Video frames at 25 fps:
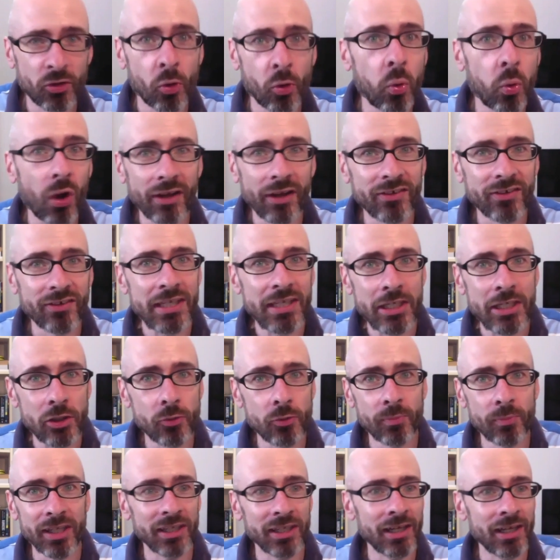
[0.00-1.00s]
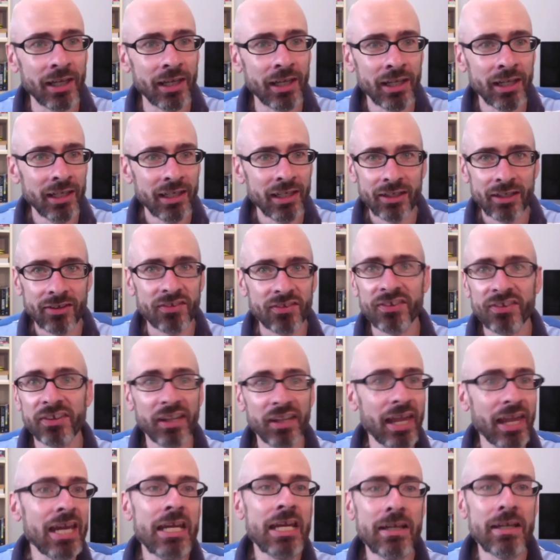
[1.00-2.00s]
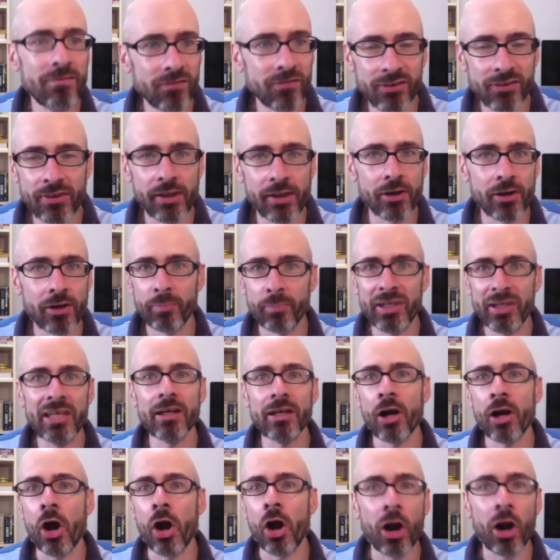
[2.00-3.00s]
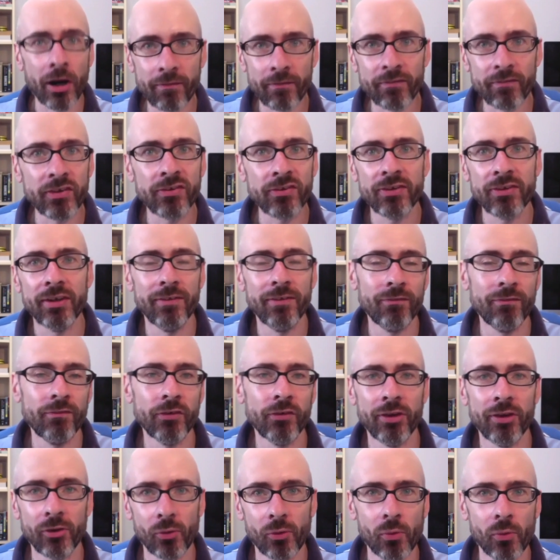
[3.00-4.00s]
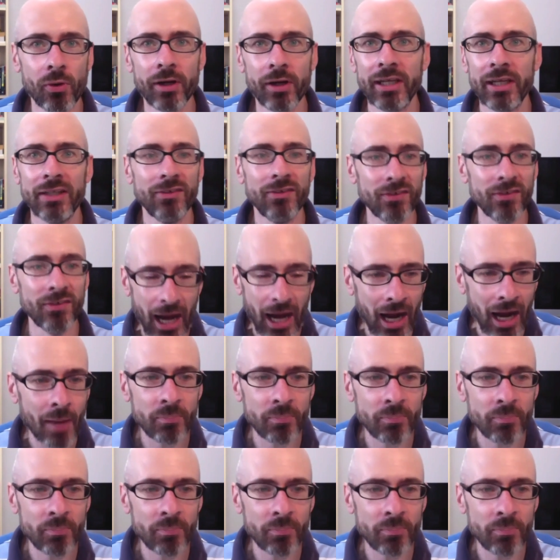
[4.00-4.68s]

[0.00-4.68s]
quasi-human slaves that are being harvested for their organs.